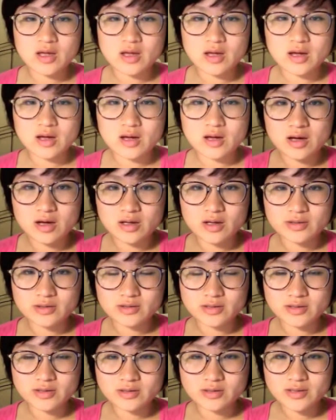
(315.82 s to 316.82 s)

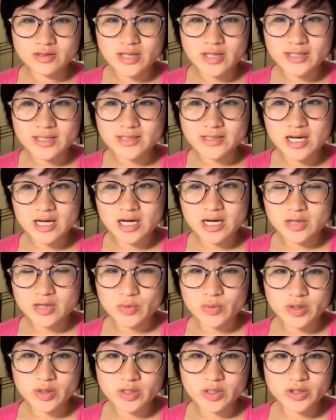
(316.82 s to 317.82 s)
Next, I
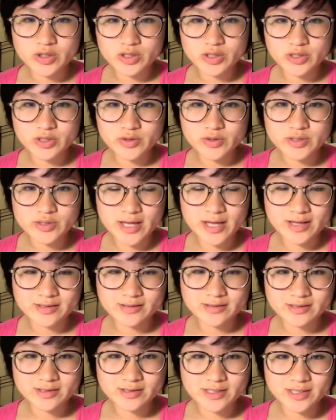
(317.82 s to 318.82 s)
will introduce
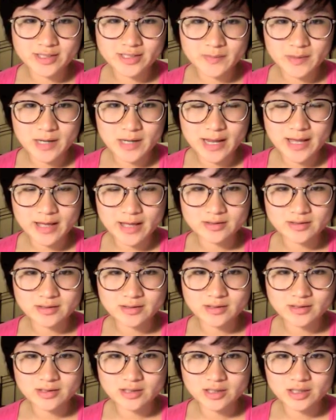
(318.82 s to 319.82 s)
and
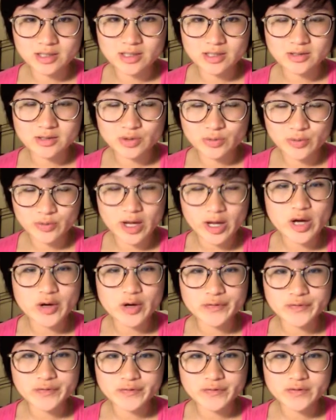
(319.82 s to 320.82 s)
explain the
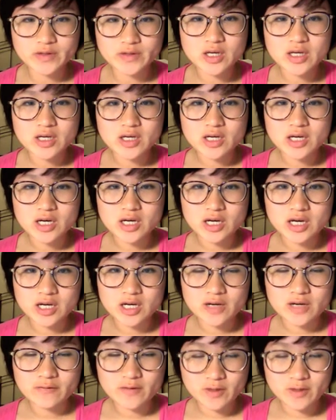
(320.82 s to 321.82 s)
12
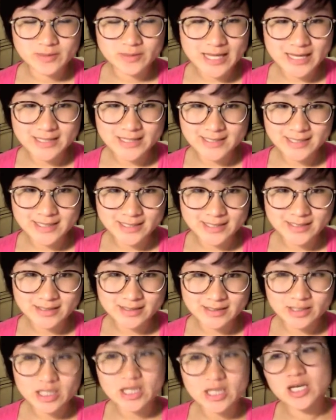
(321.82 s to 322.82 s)
verb tenses.
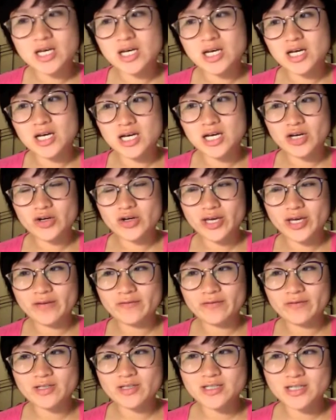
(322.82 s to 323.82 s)
Okay,
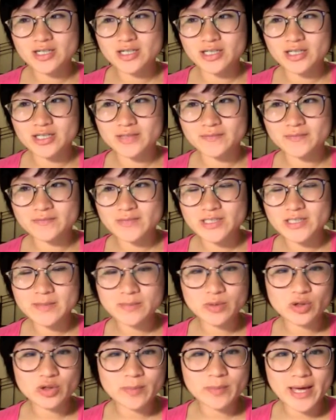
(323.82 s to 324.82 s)
first,
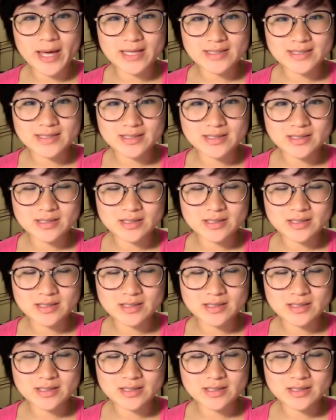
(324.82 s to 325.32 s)
simple past.